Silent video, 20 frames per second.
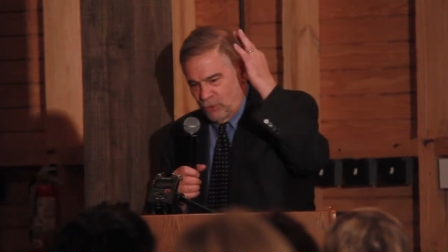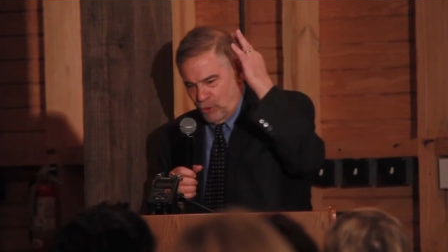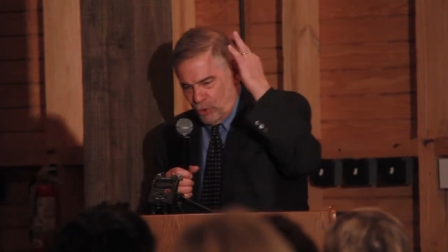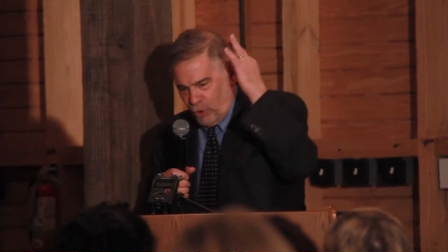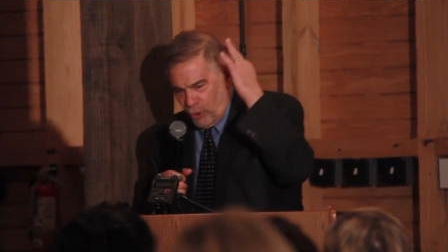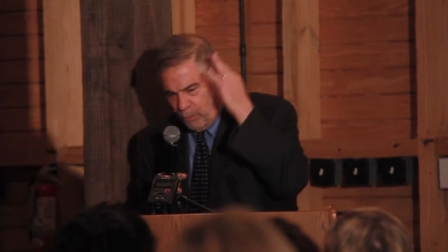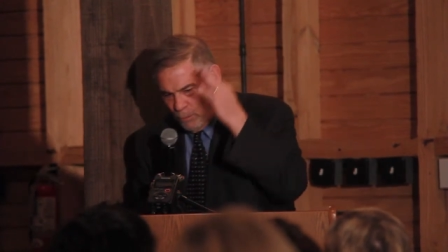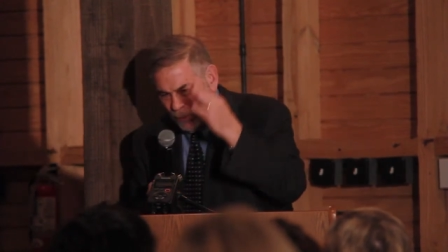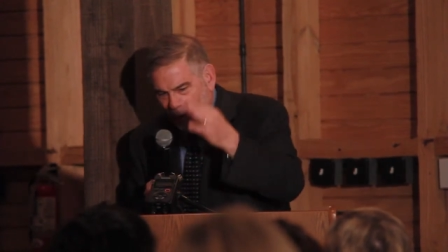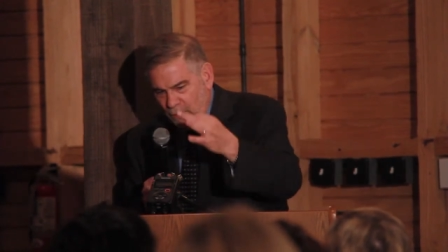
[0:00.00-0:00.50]

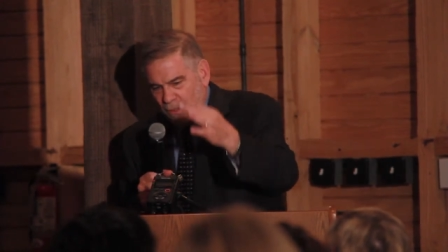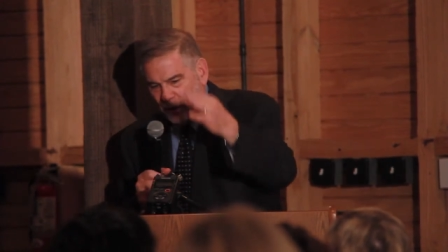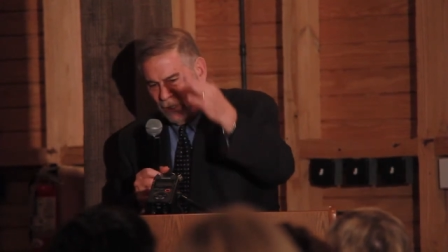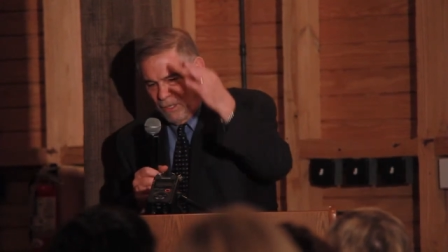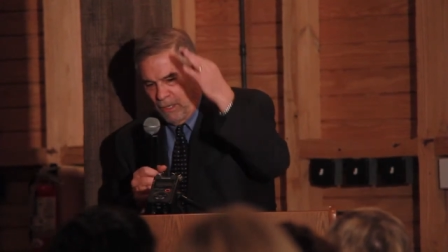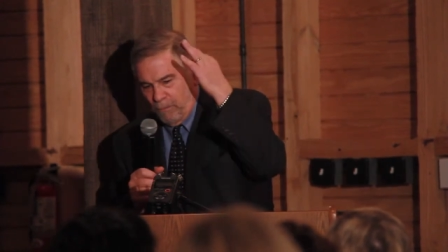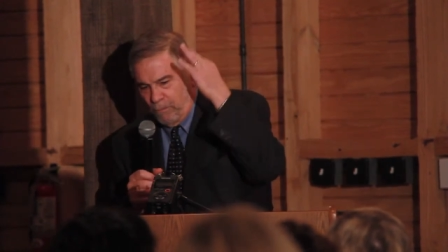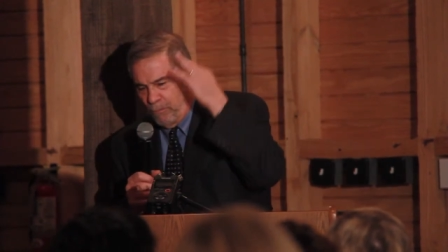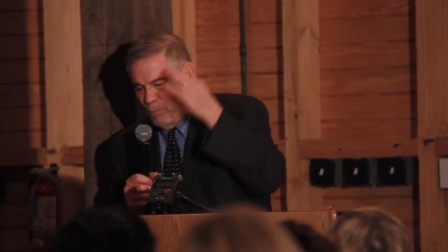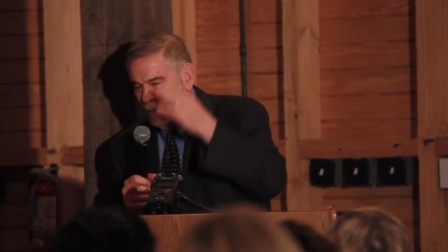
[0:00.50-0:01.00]
German
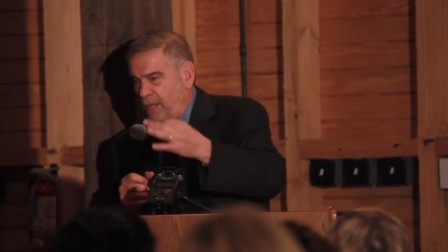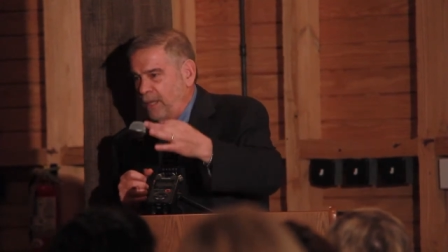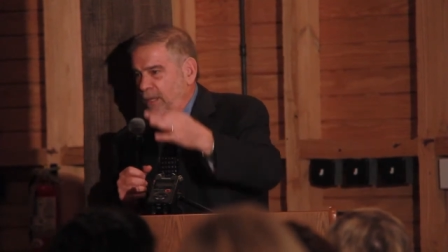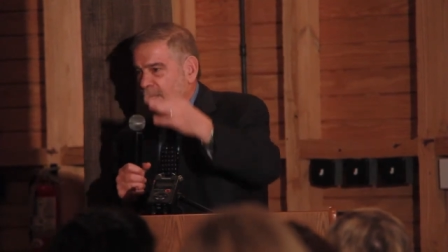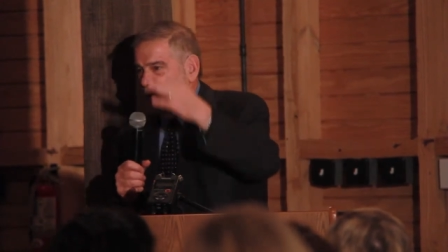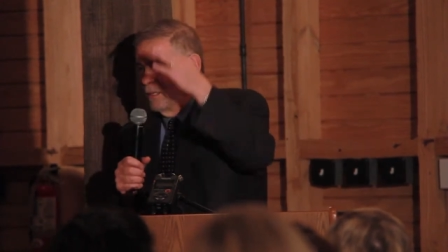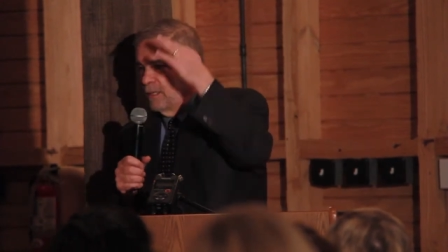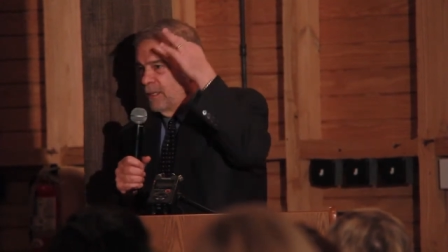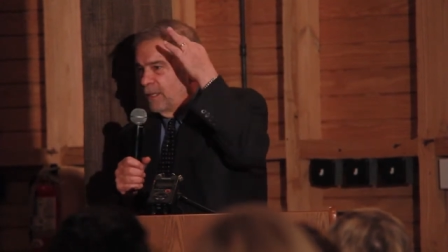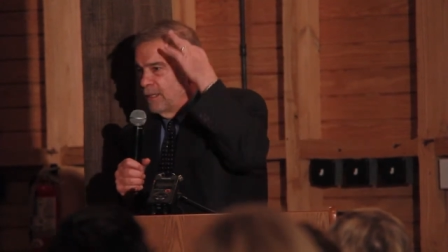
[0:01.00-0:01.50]

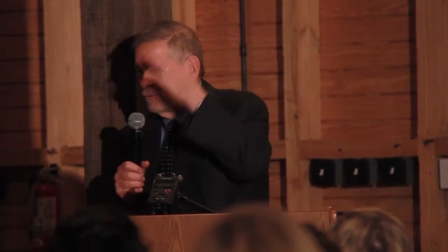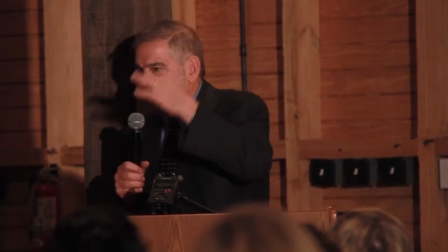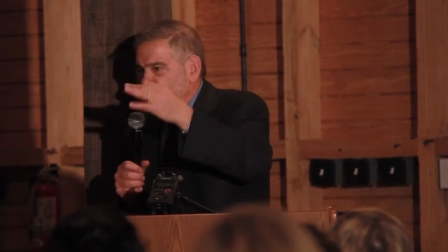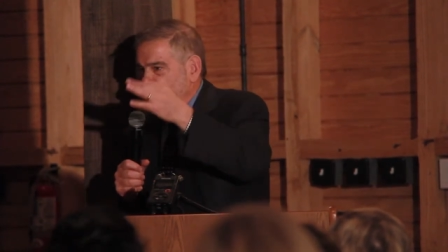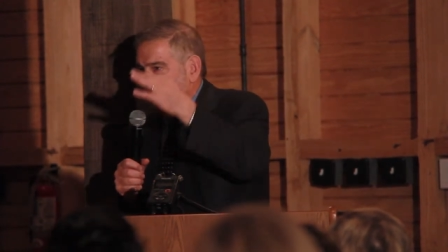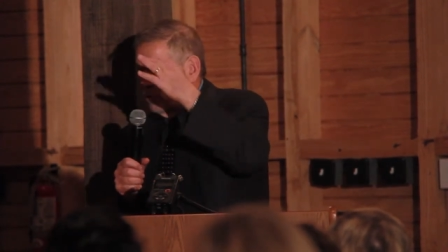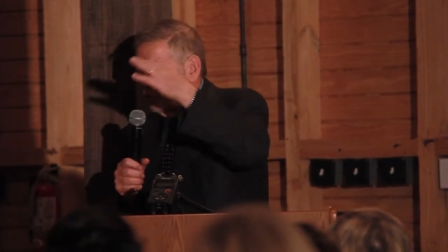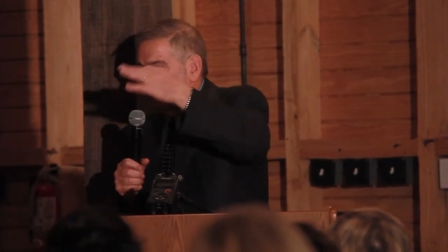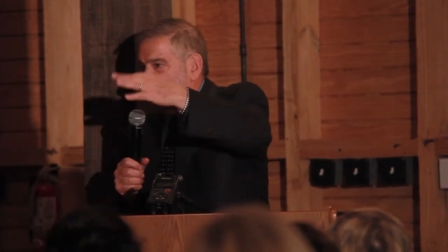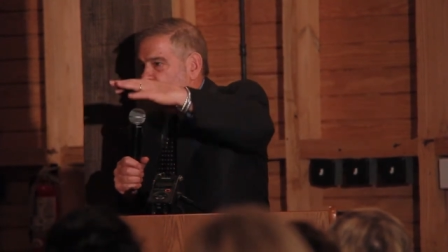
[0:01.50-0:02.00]
campaign against
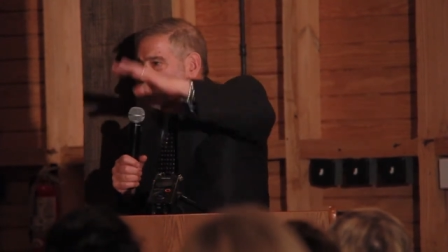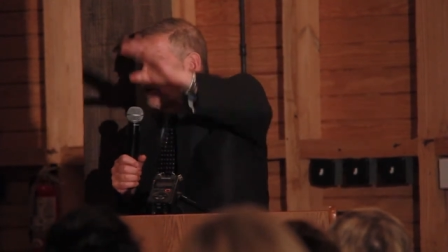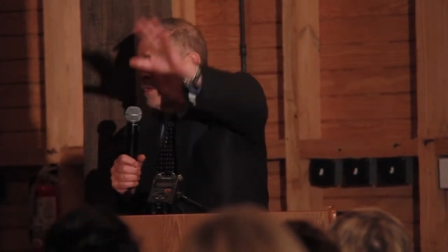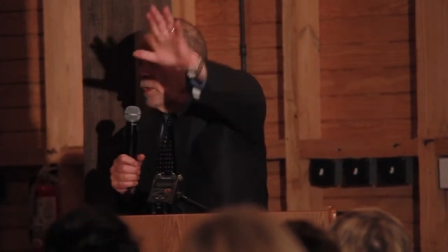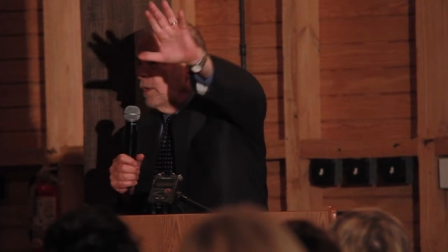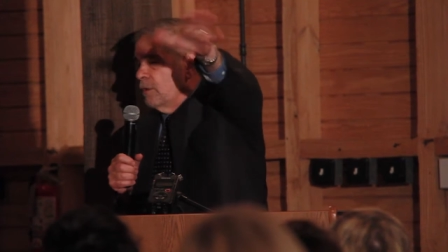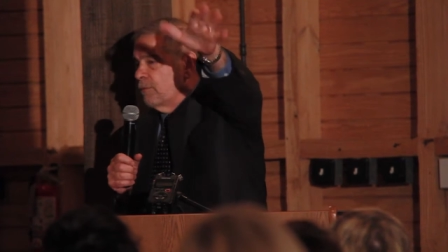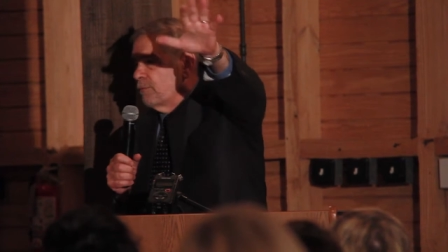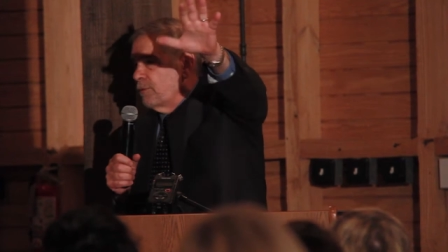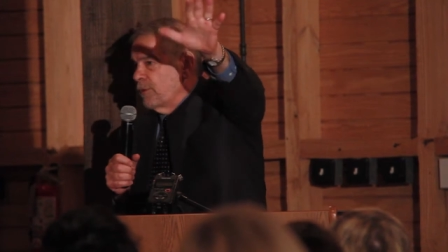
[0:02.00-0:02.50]
the Jews,
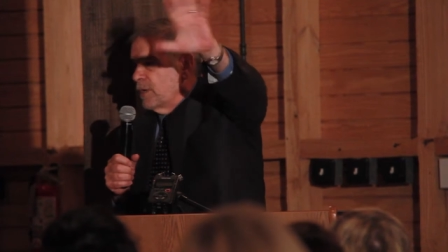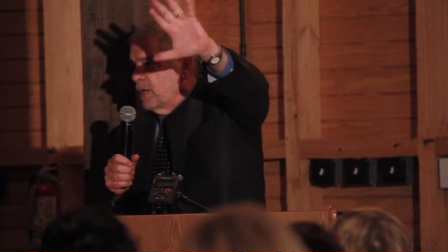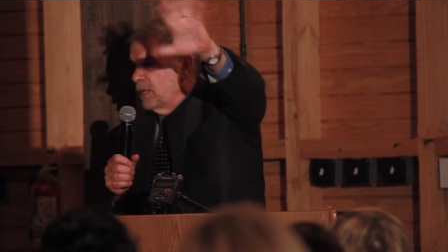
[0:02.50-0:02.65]
the